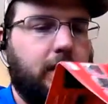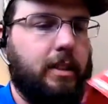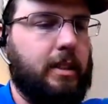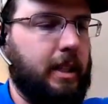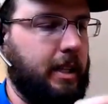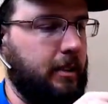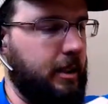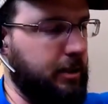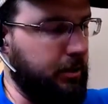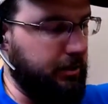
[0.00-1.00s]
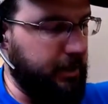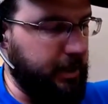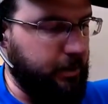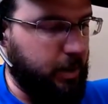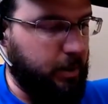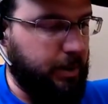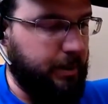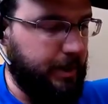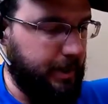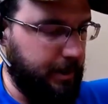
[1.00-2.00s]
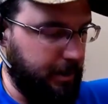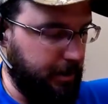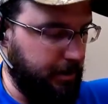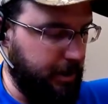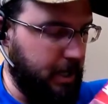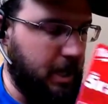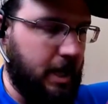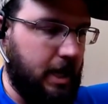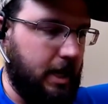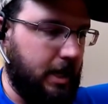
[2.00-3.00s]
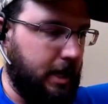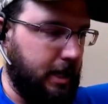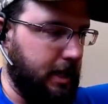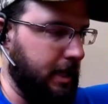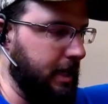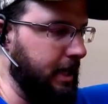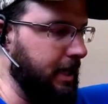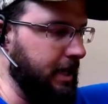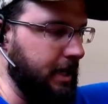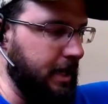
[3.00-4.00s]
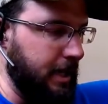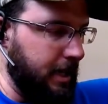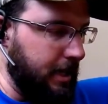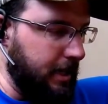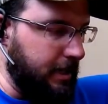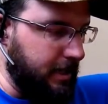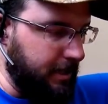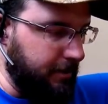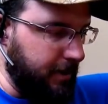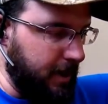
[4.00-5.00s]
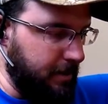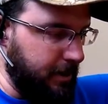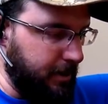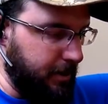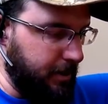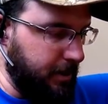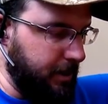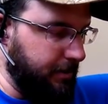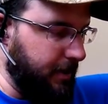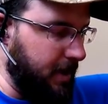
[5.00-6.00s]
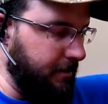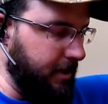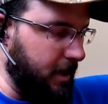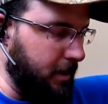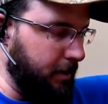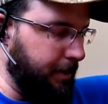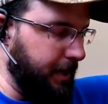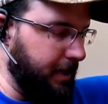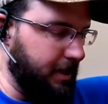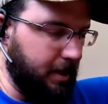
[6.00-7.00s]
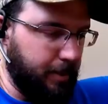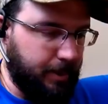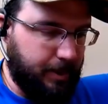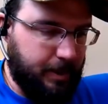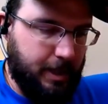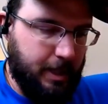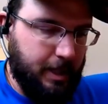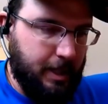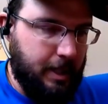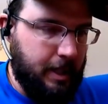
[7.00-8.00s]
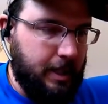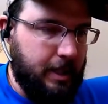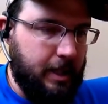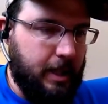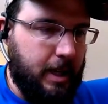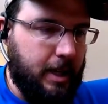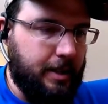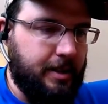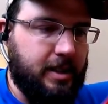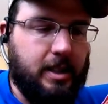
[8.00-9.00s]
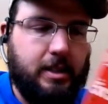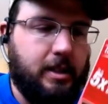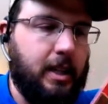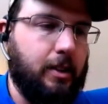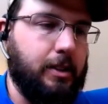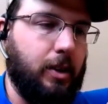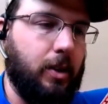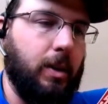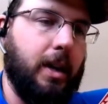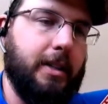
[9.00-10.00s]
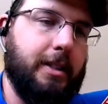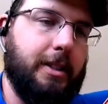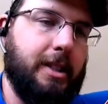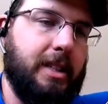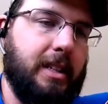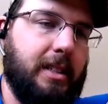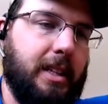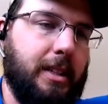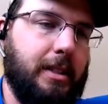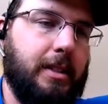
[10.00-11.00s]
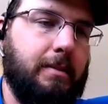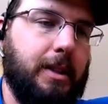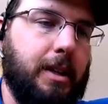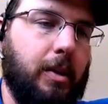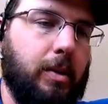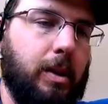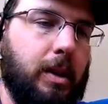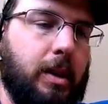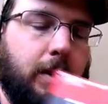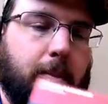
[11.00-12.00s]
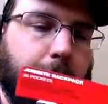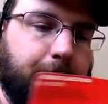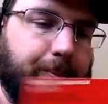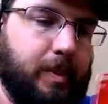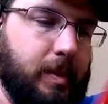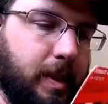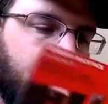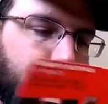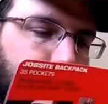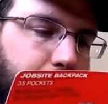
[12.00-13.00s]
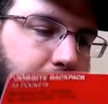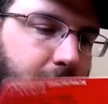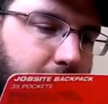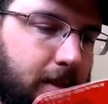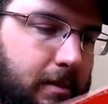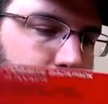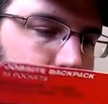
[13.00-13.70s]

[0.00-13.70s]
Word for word: let's see here. Let's go over this while we're doing this too. Uh, Let's see, flap storage, five times, big zippers. Uh, this doesn't tell us a whole lot. It just says that it's, you know, heavy duty and